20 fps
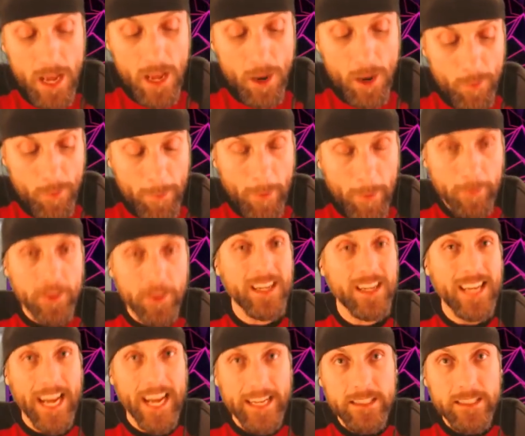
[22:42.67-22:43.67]
Remember the
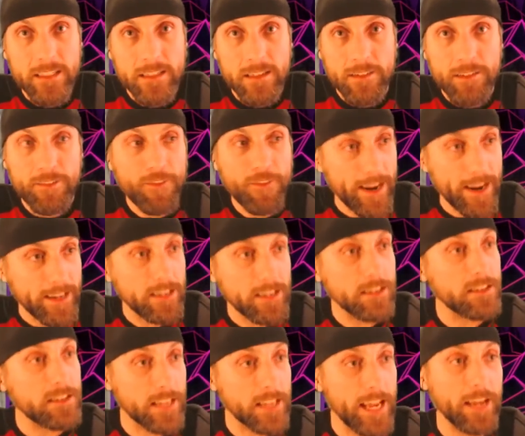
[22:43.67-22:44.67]
knights fighting
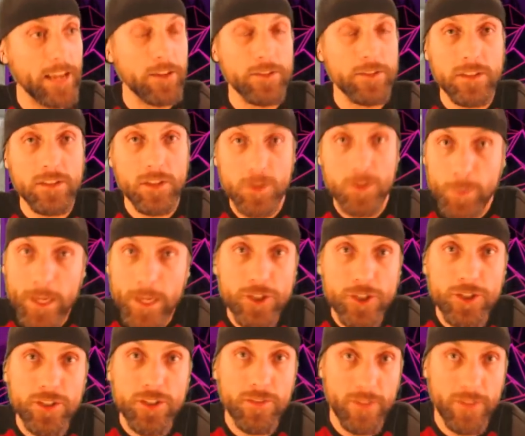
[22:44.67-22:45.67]
snails? Those
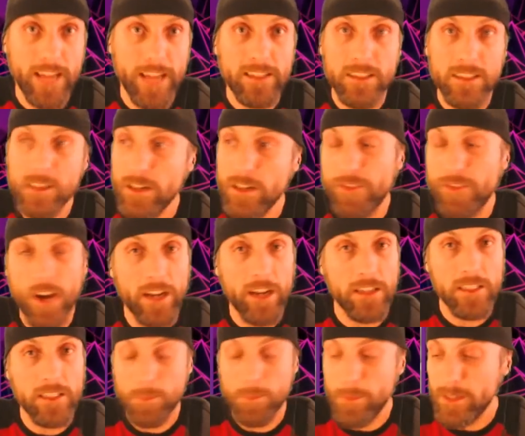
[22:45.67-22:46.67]
pictures of knights that are
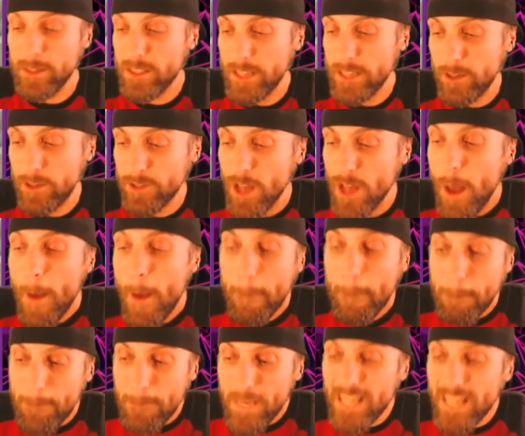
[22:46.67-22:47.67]
fighting snails?
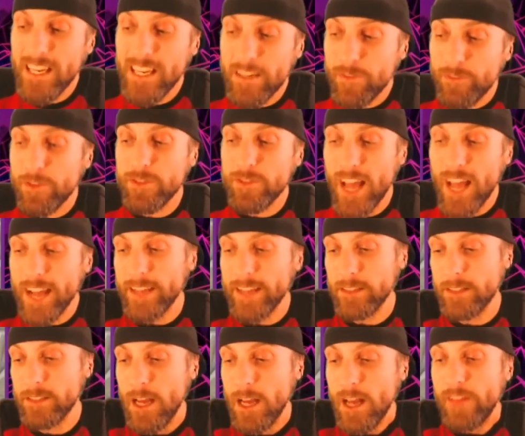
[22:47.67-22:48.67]
Medieval
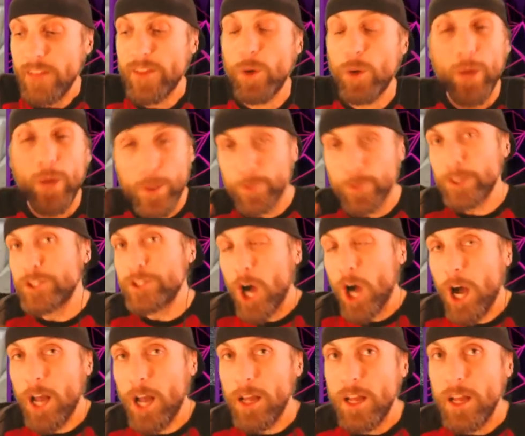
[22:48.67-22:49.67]
knights that we were
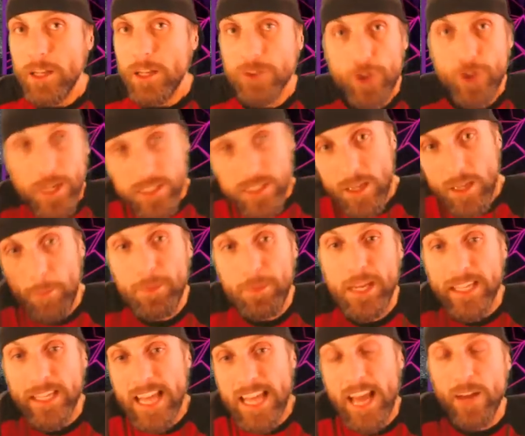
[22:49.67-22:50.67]
taught dressed up
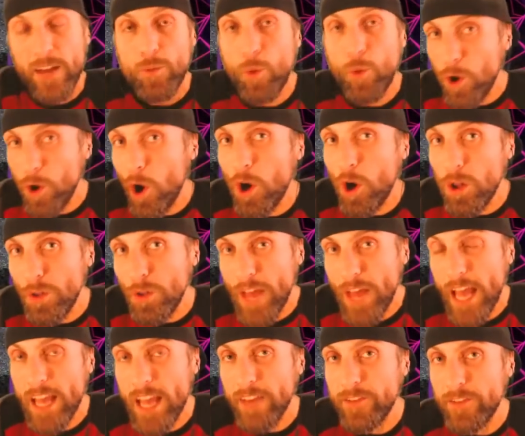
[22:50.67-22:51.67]
like that and wore all of
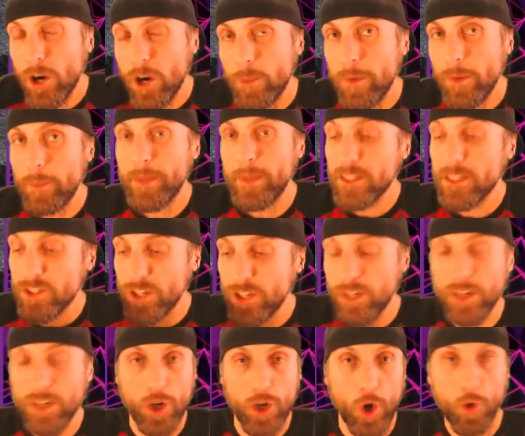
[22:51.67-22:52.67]
that heavy armor because they're
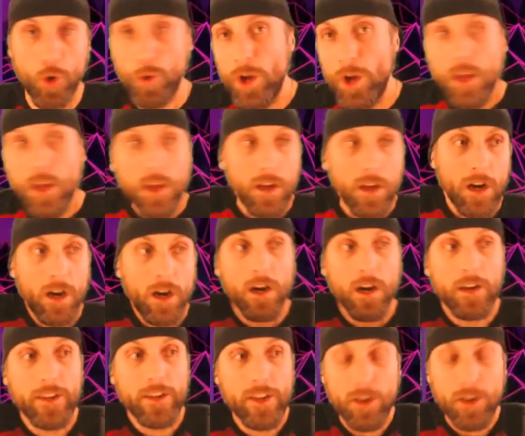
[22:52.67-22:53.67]
going to go,
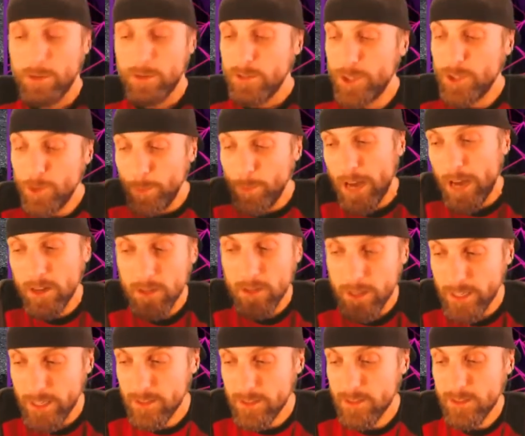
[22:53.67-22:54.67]
uh, you know, do battle
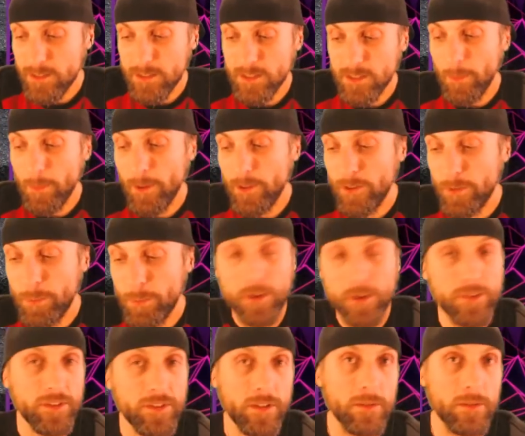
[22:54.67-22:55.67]
against some other
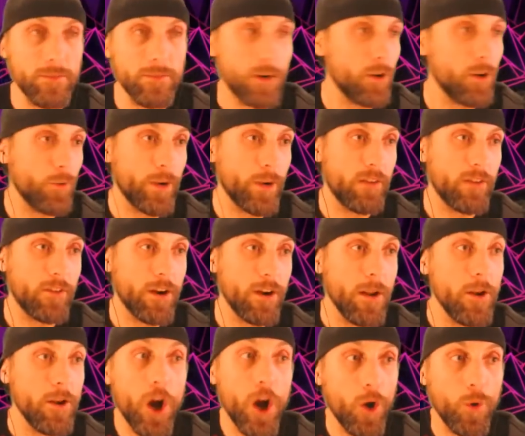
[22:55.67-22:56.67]
person or whatever.
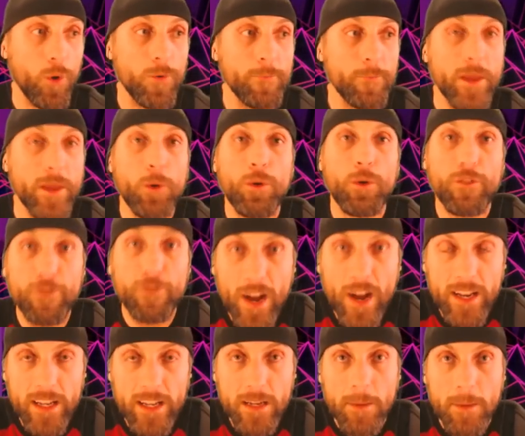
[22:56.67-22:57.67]
No, they were
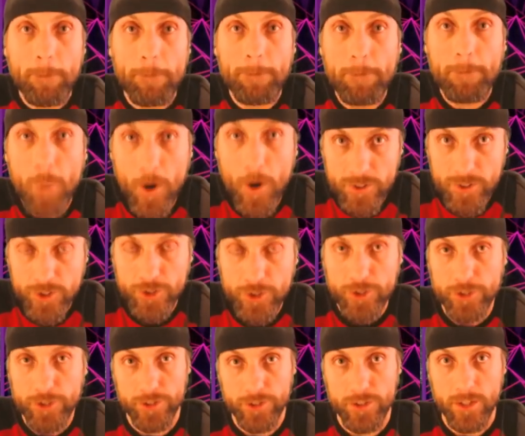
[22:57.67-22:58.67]
fighting
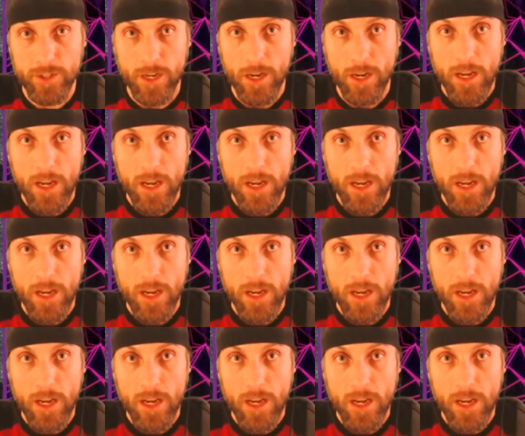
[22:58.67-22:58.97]
monsters.